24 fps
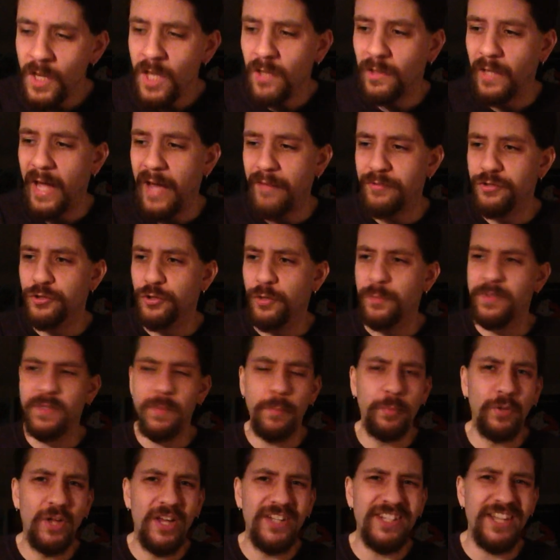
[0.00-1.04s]
live streams. And
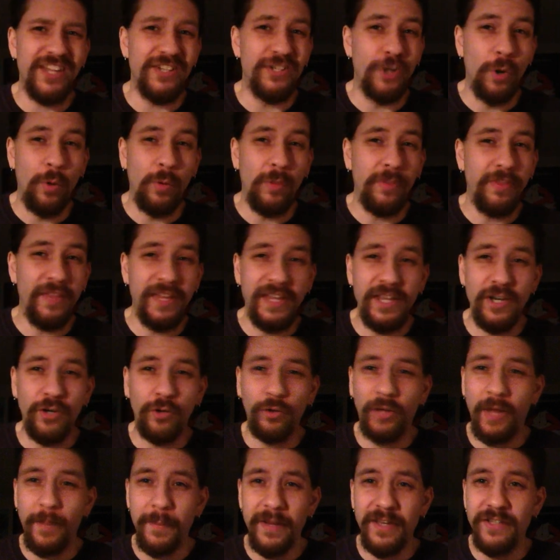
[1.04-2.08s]
plus, I don't think it'll
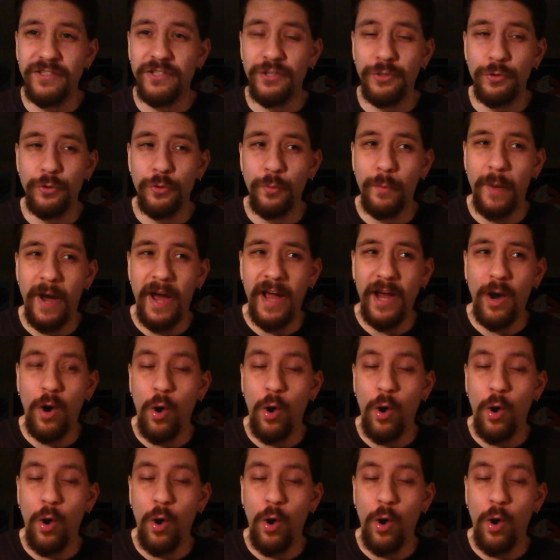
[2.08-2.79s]
let me do my